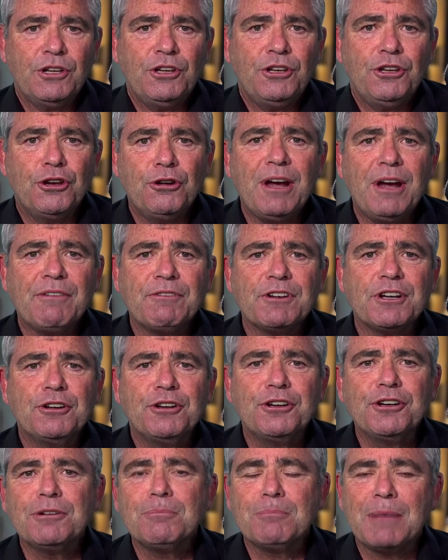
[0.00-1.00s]
You haven't
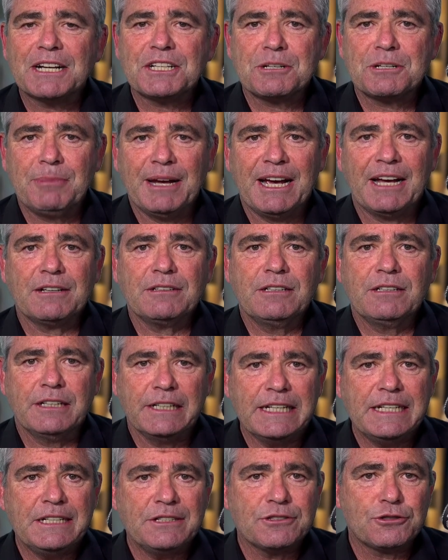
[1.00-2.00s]
heard much about
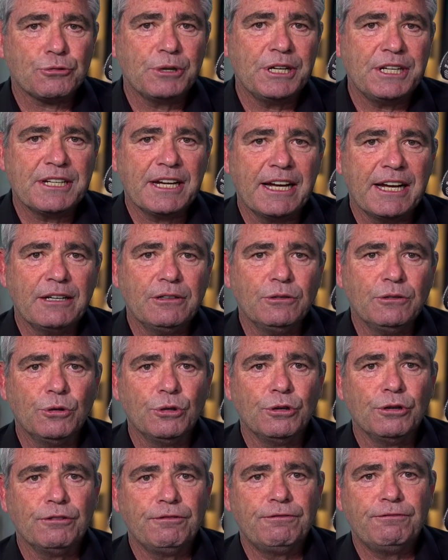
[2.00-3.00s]
Haneen Zreika
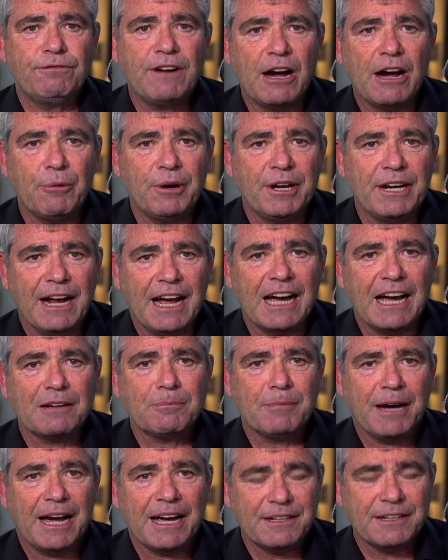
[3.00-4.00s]
or Fawad
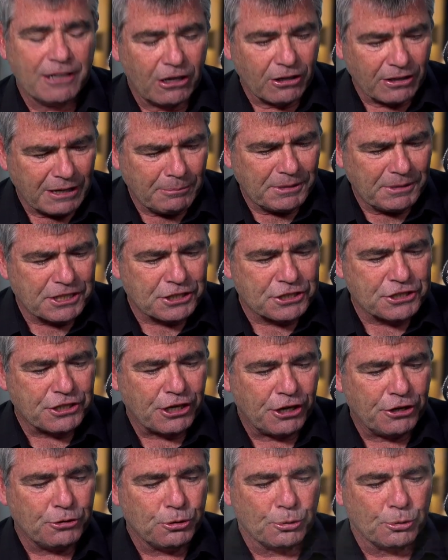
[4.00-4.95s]
Ahmed. Oh, let me just show you